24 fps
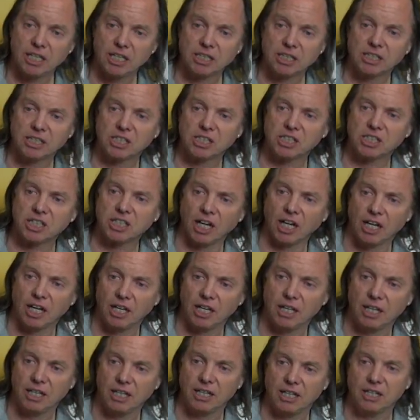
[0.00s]
sa.
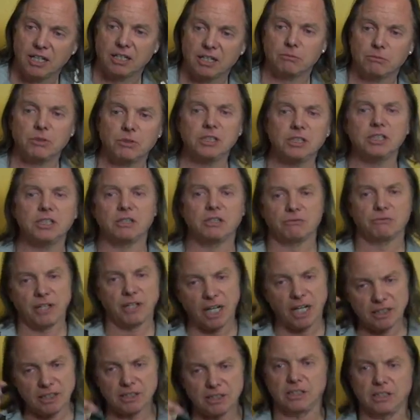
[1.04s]
Really, the
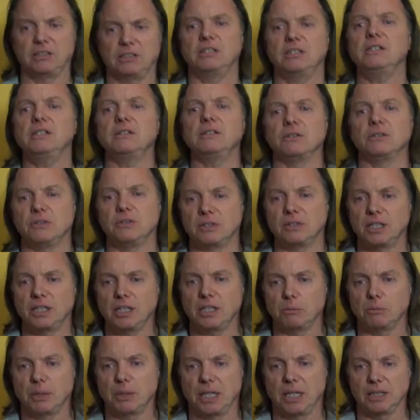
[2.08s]
vowel is a U if you think
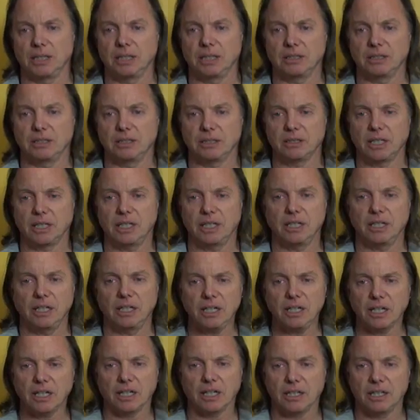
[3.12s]
about it. Okay,
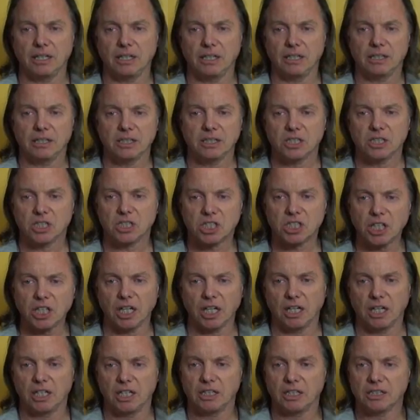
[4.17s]
sha,
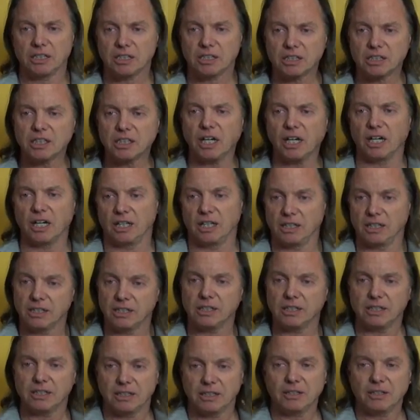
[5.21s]
sa.
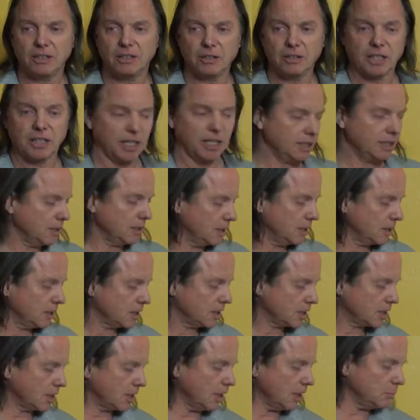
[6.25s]
Okay,
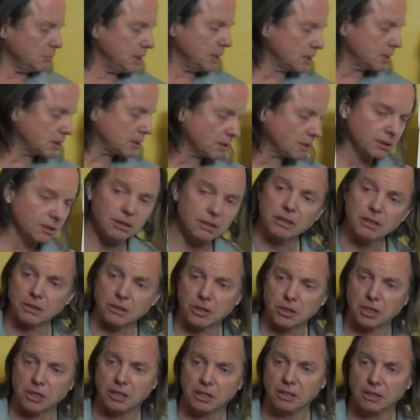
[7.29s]
sa means
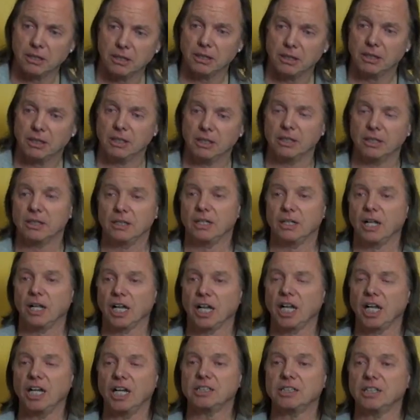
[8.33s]
earth.
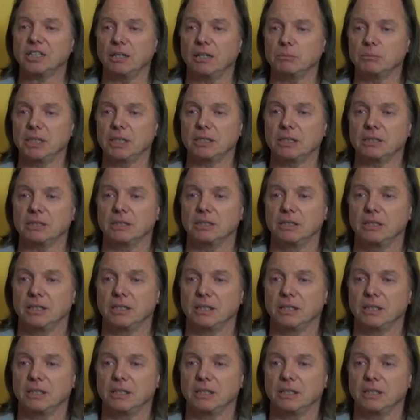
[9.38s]
Hlasa means